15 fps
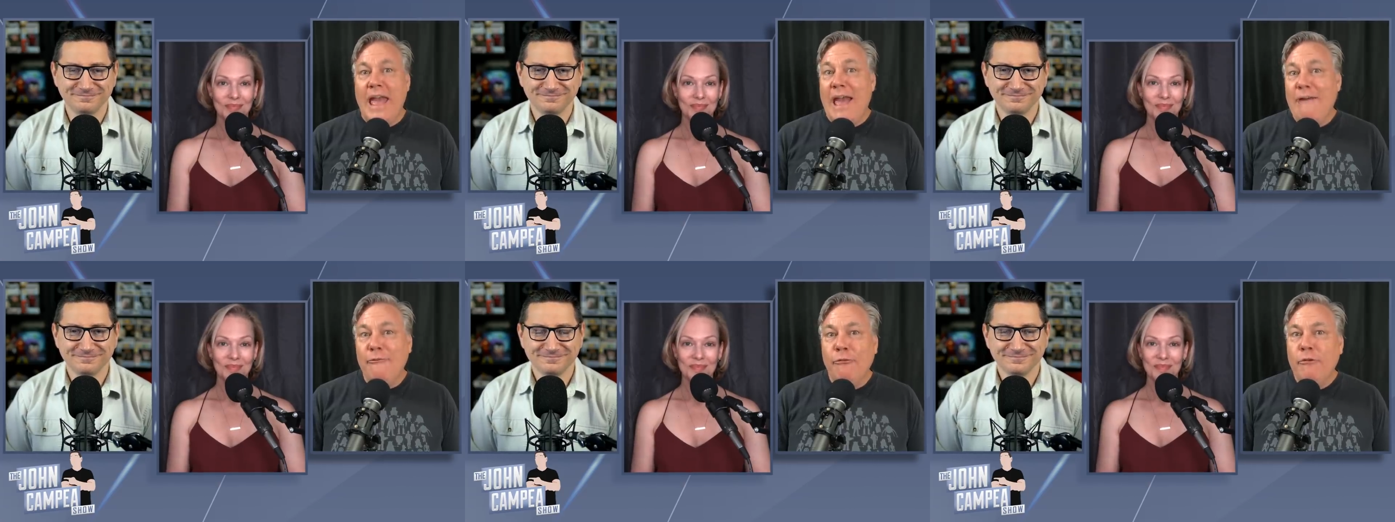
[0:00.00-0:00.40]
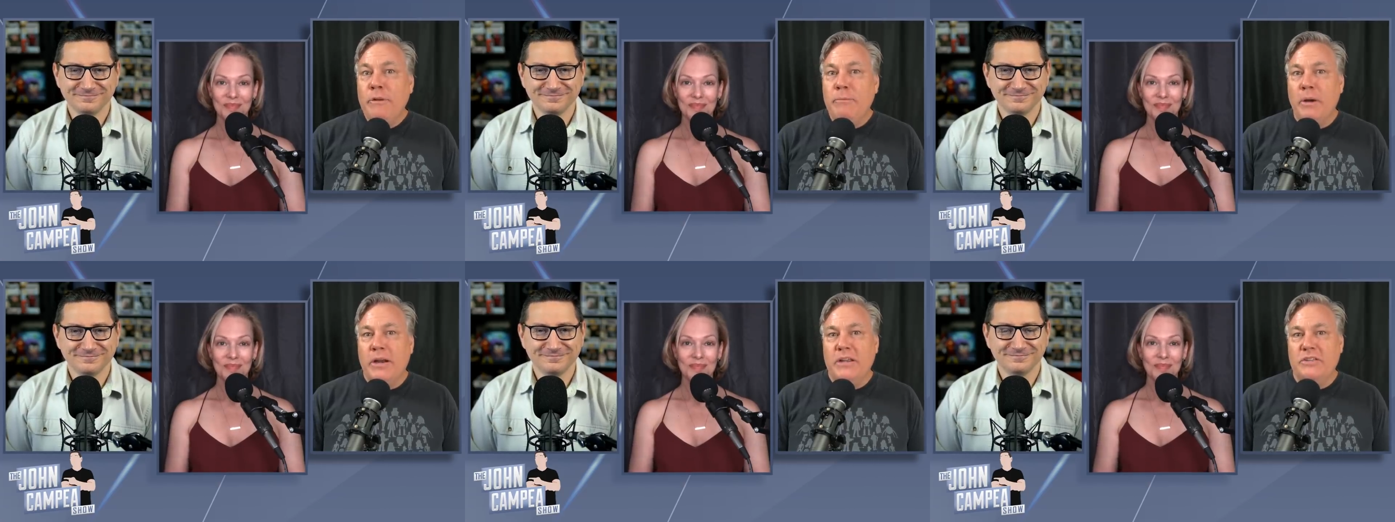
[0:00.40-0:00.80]
Speaker 1: and
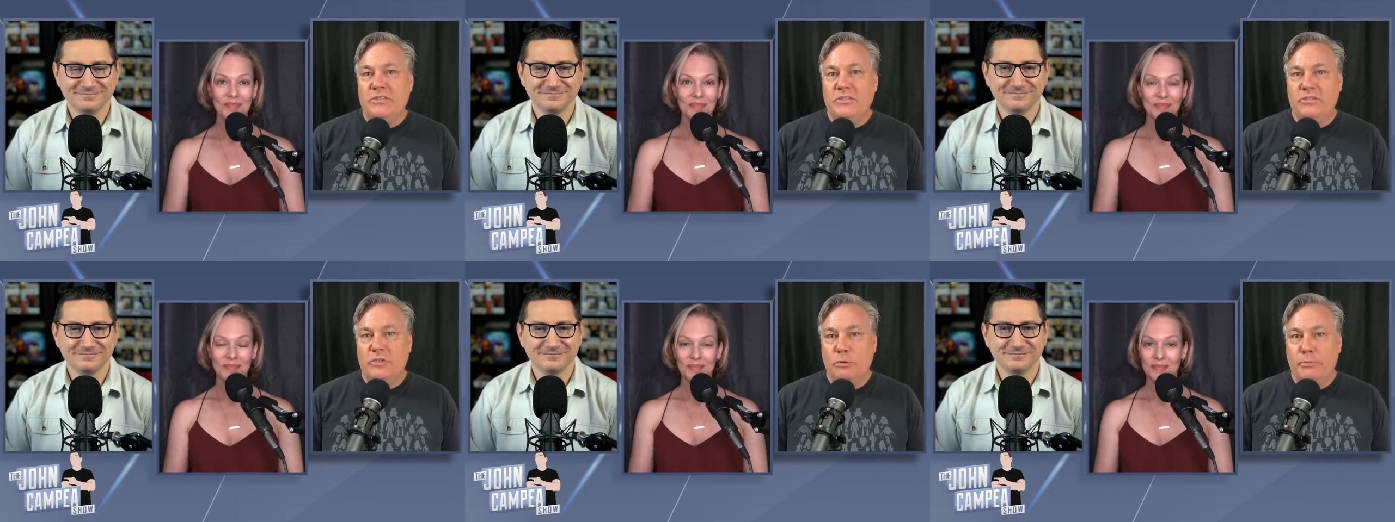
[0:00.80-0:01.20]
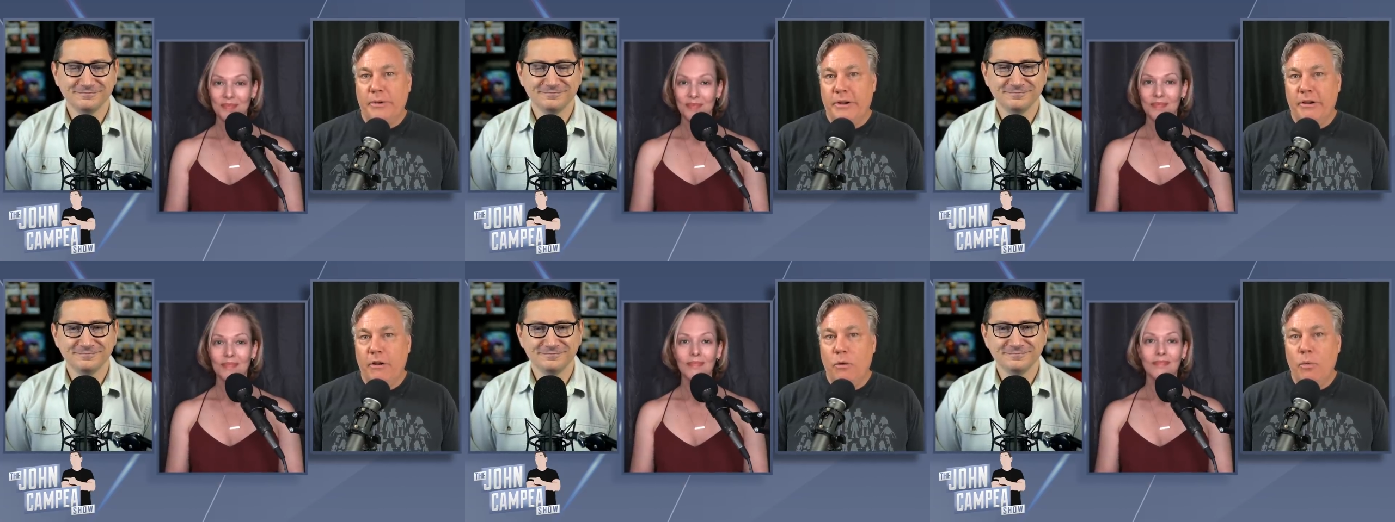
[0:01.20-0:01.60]
everybody's a
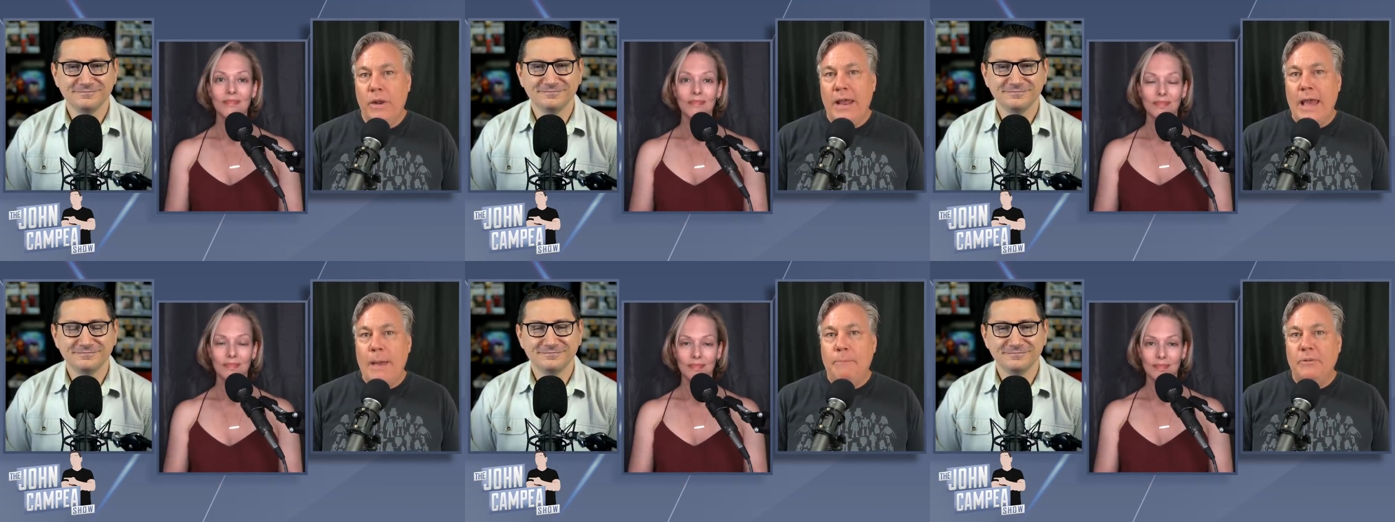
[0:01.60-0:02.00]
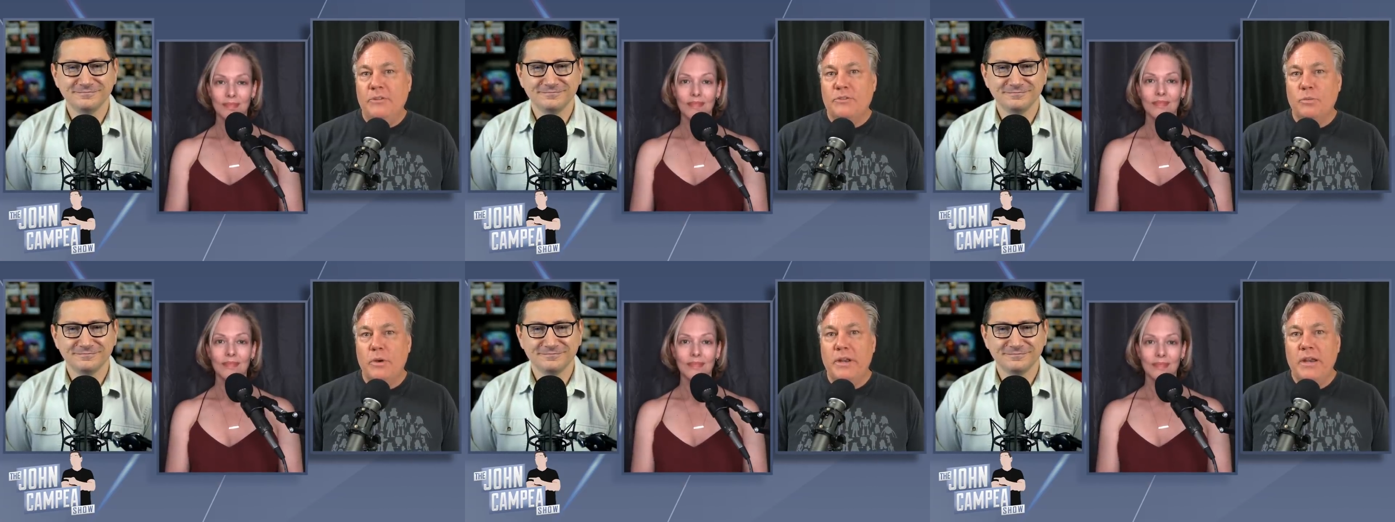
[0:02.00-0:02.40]
superhero. What
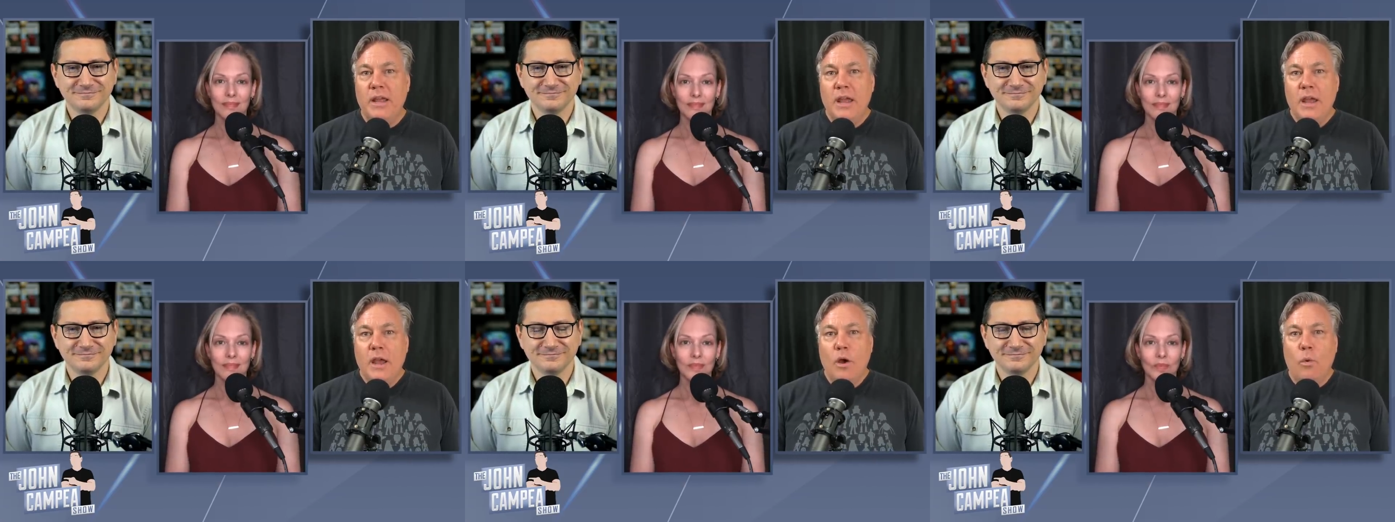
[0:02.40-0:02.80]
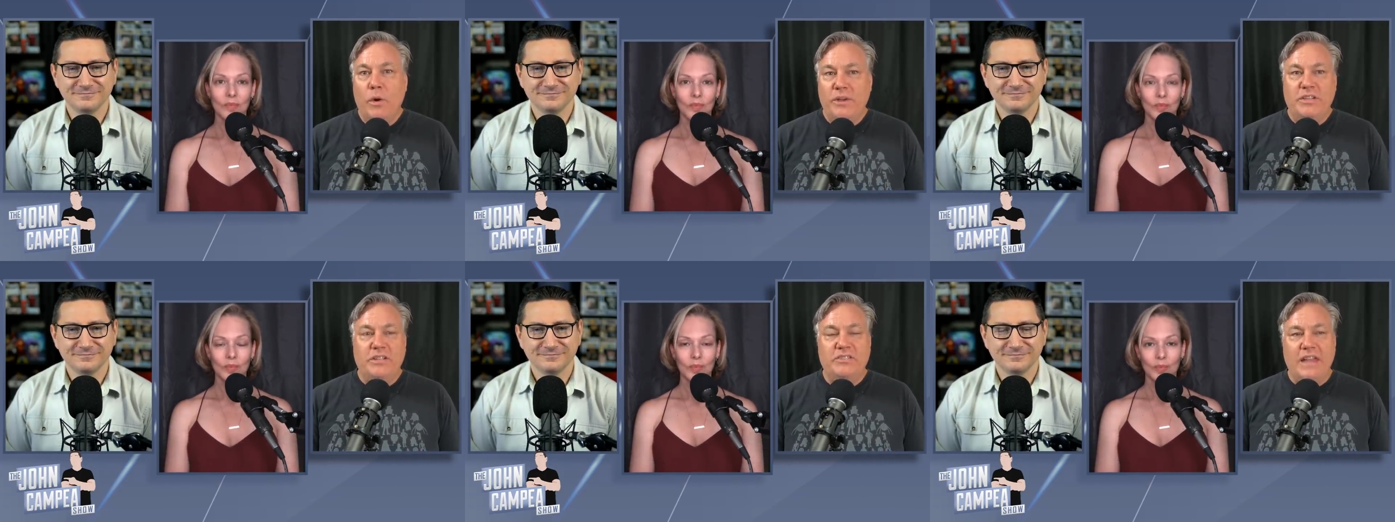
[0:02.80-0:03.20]
happens when,
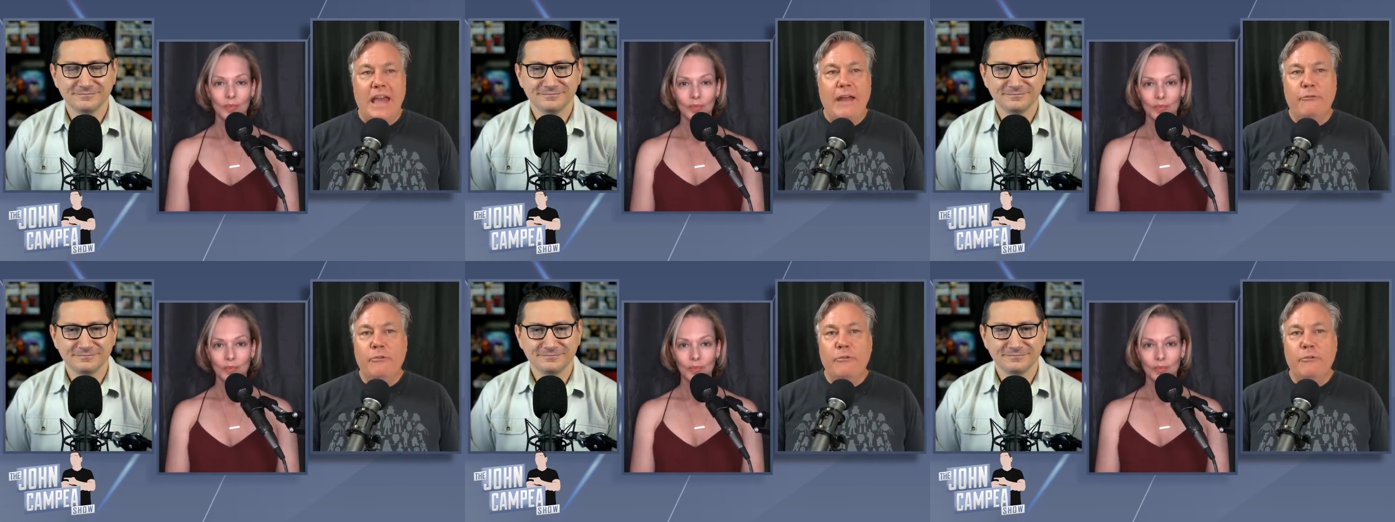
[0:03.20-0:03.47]
when does